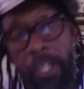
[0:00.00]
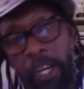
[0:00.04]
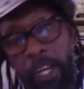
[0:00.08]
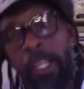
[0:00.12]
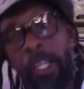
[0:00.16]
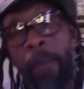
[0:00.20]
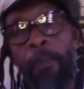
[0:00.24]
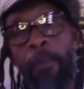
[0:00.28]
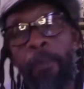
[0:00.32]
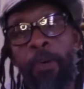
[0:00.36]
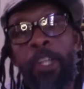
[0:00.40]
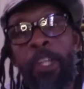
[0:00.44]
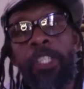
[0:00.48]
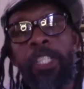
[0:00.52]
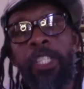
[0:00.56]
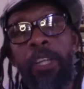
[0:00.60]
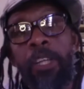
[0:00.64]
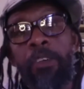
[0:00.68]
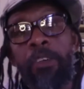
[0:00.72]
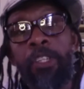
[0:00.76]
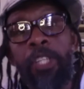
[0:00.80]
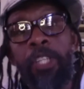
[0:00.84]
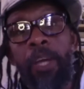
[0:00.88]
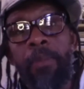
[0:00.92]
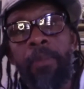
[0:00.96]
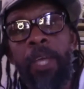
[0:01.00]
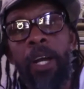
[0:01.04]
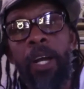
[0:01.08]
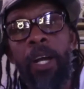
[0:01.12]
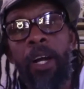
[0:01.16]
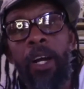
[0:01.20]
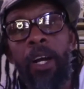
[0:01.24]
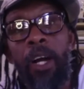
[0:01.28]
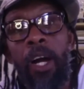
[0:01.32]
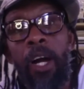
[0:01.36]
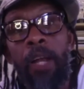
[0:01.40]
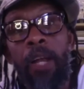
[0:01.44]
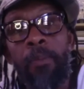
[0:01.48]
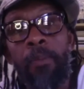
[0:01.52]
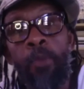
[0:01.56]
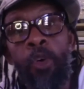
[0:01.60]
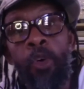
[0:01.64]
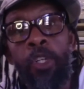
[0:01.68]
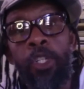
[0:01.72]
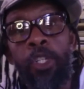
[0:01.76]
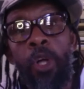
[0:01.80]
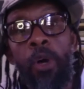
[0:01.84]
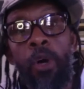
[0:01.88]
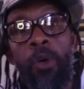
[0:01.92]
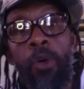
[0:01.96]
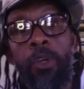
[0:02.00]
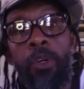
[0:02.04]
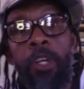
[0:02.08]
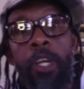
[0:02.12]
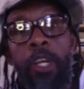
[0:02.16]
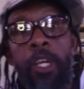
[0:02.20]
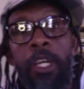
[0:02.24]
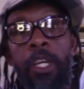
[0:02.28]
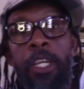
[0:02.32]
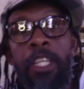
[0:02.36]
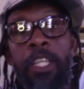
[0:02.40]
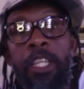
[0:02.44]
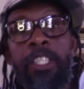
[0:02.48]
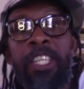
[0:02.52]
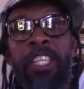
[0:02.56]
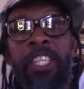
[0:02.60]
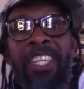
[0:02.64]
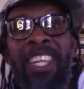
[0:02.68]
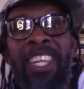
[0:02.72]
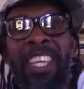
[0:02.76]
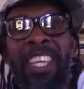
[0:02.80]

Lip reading: a place here in Jamaica called Moortown. It's in the